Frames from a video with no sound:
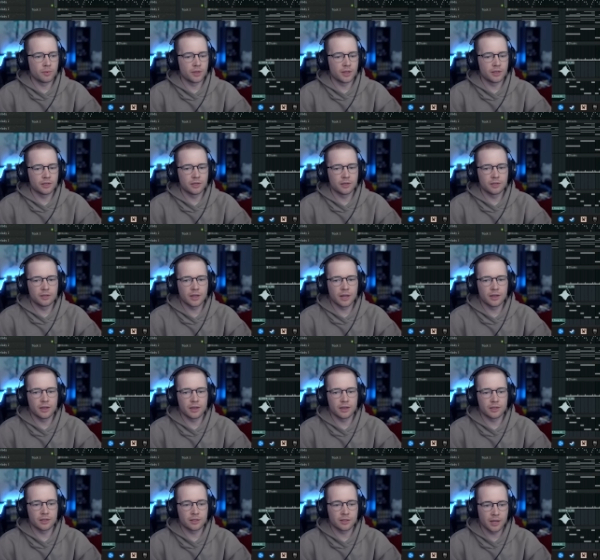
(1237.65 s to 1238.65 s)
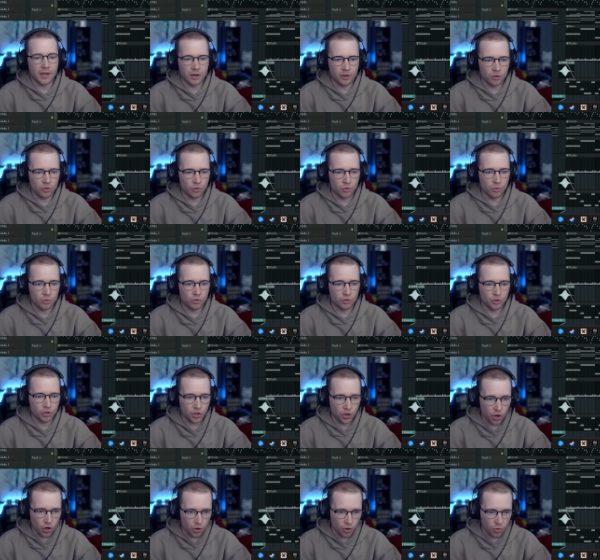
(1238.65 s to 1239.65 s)
but this is sending signal
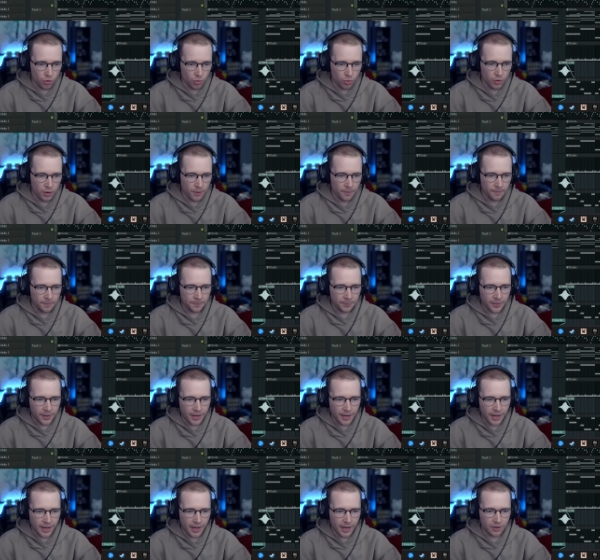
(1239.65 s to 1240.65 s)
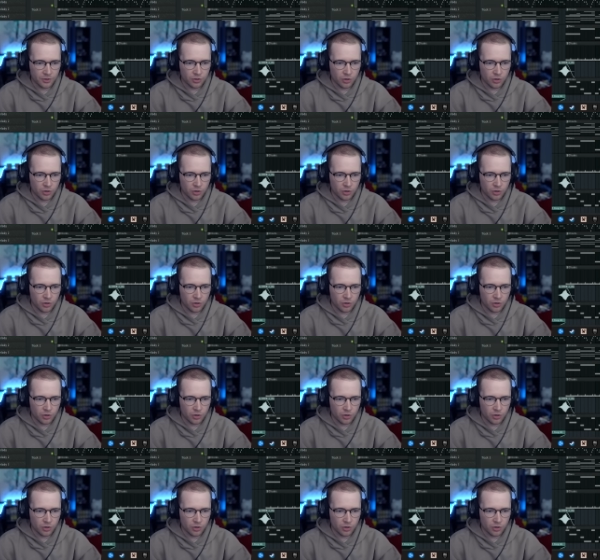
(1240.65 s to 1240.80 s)
to here.